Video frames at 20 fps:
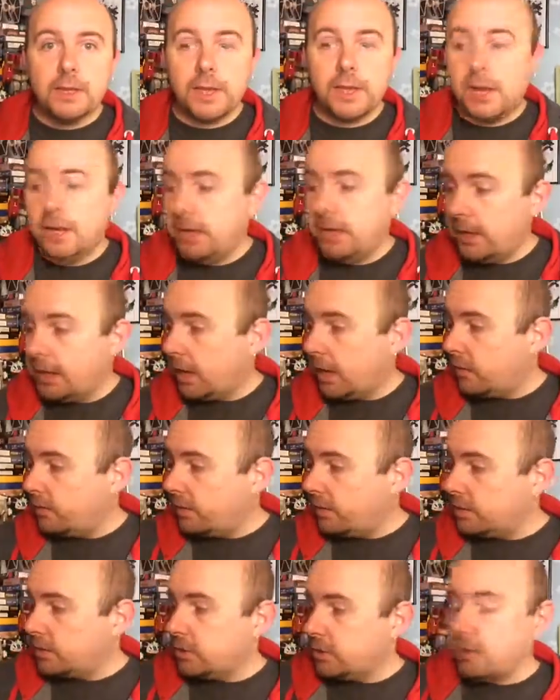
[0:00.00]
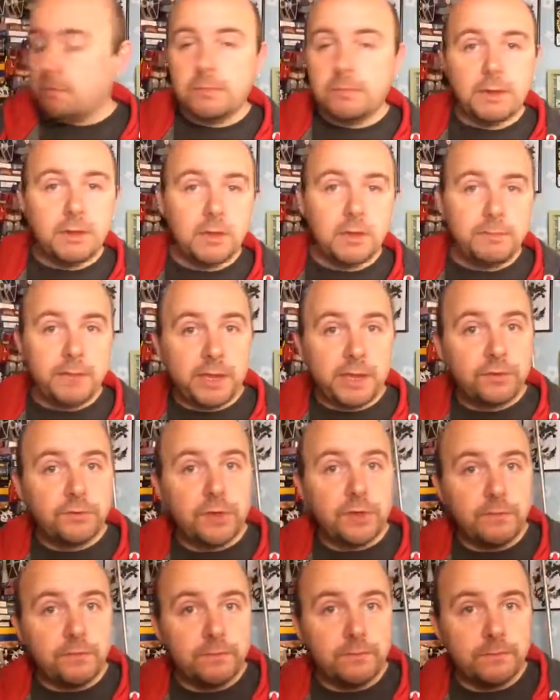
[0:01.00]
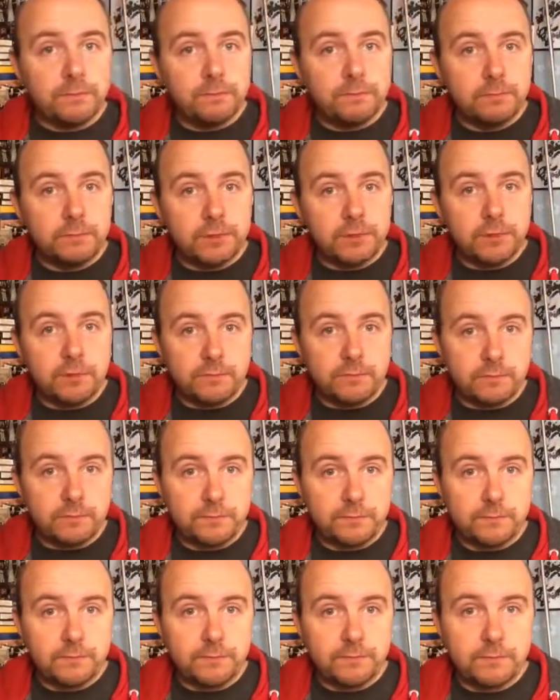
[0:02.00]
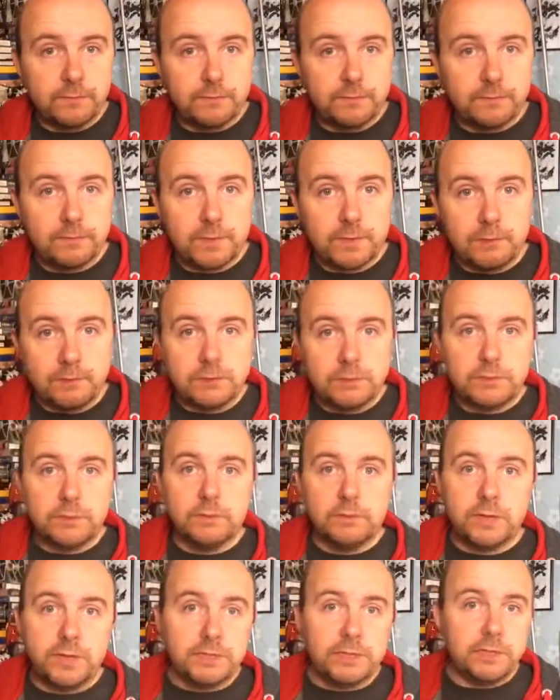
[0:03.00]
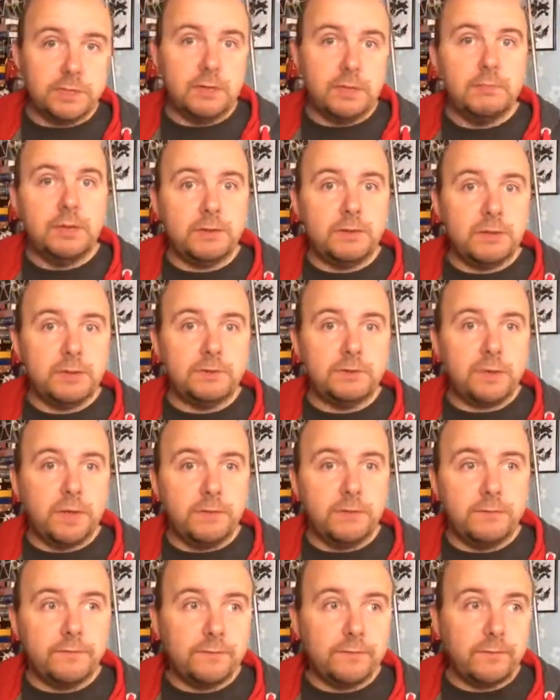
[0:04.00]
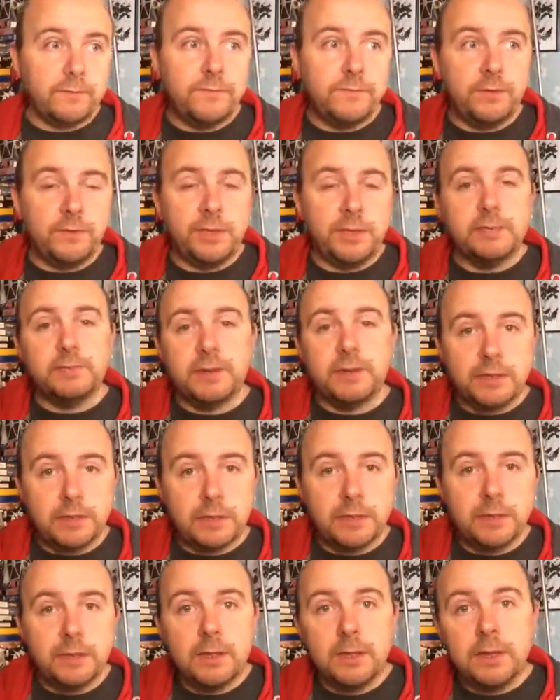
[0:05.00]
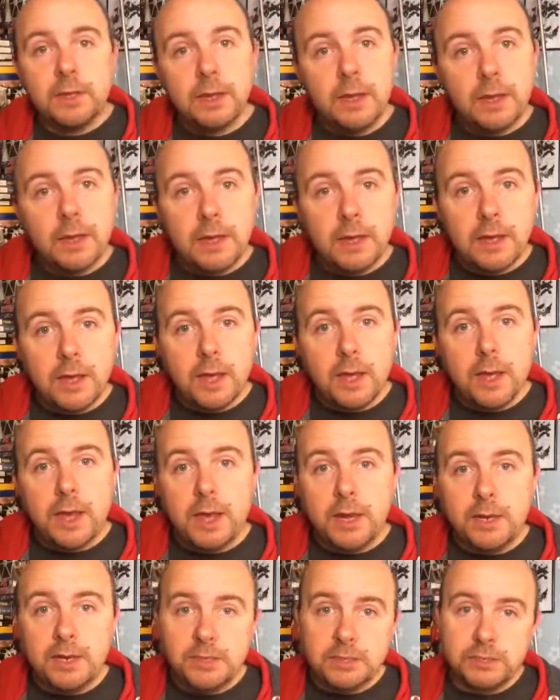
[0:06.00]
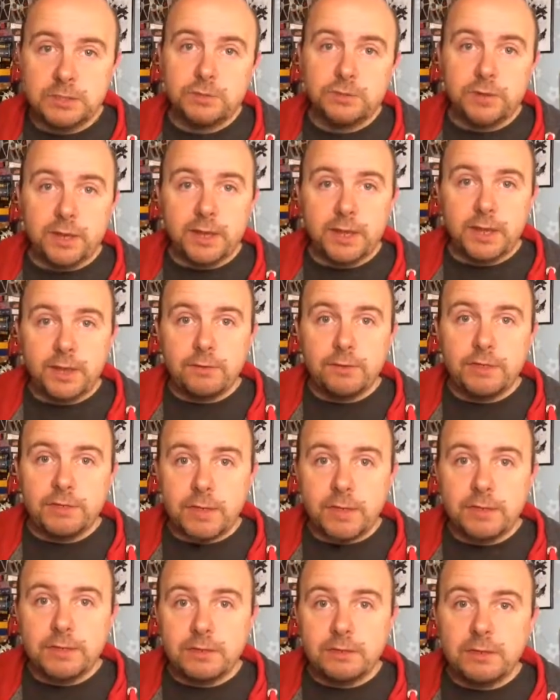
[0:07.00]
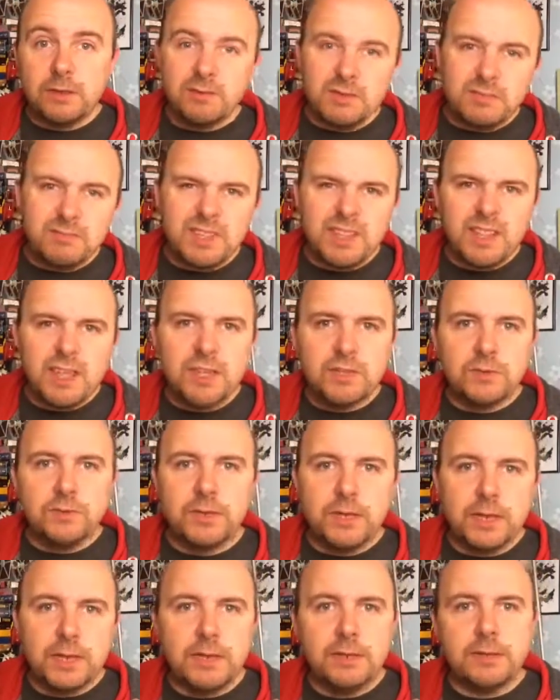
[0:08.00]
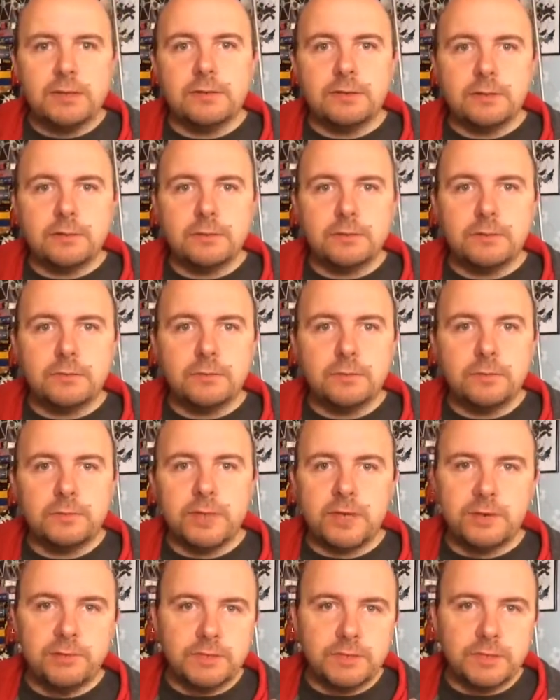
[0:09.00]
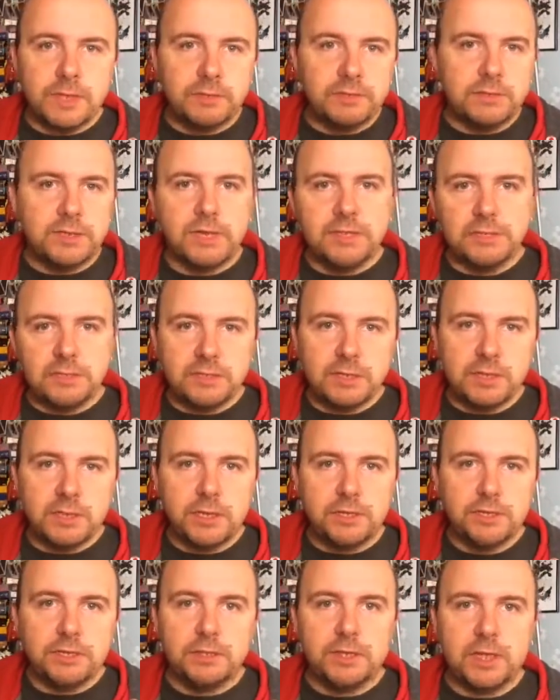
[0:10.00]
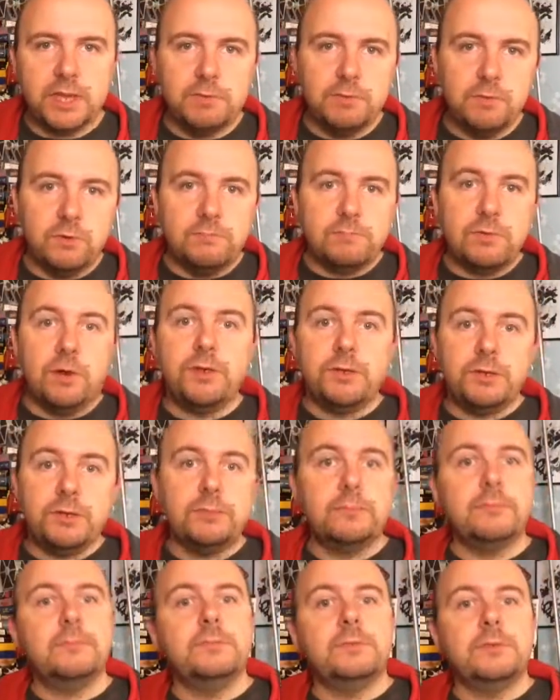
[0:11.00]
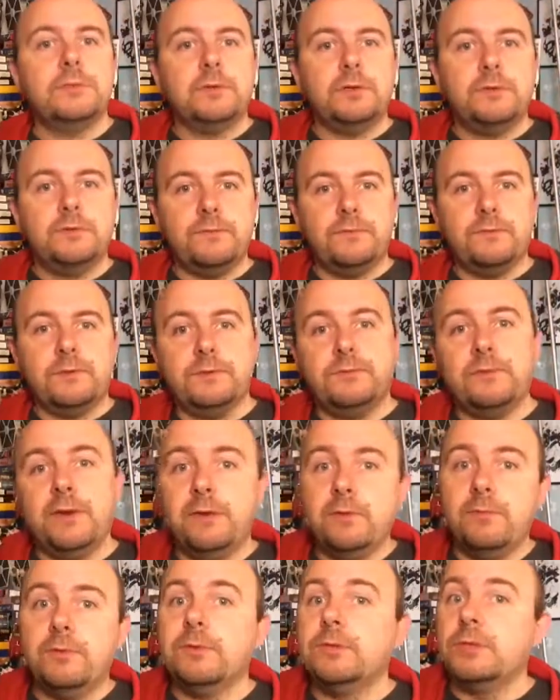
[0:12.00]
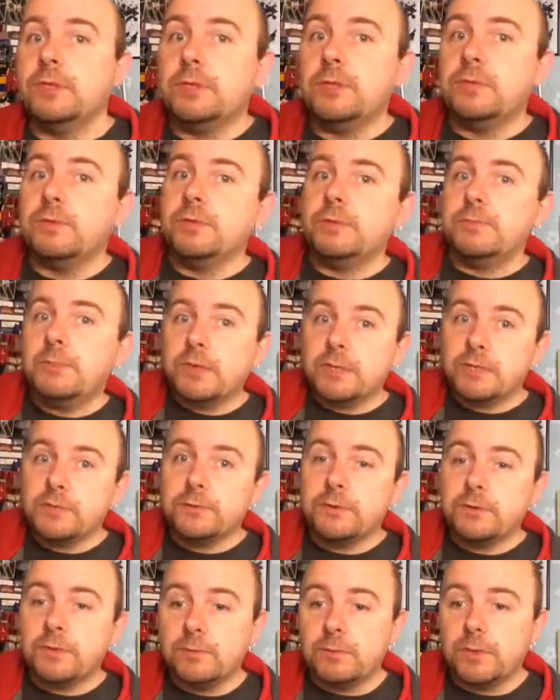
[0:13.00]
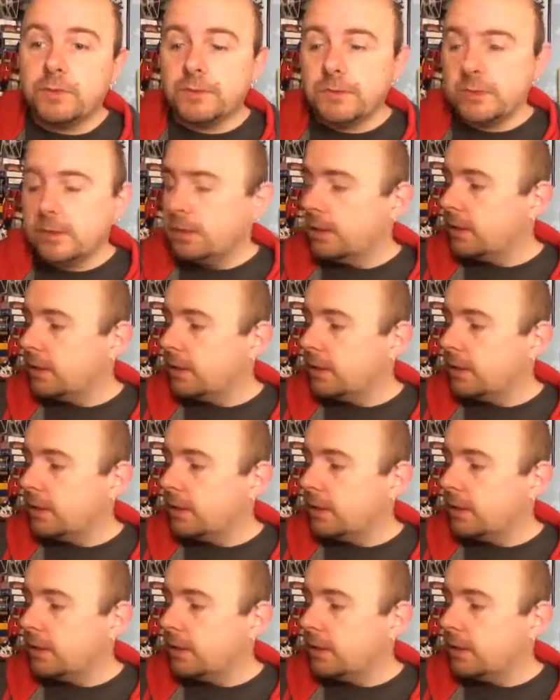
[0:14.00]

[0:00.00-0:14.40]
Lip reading: and he gave me some Mega Drive stuff. He was donated a Mega Drive a few years back, and he's tried it out. He's like, yeah, he liked what he had, but now he's downsizing his collection, getting more modern stuff. He's very much into his PS4 at the moment,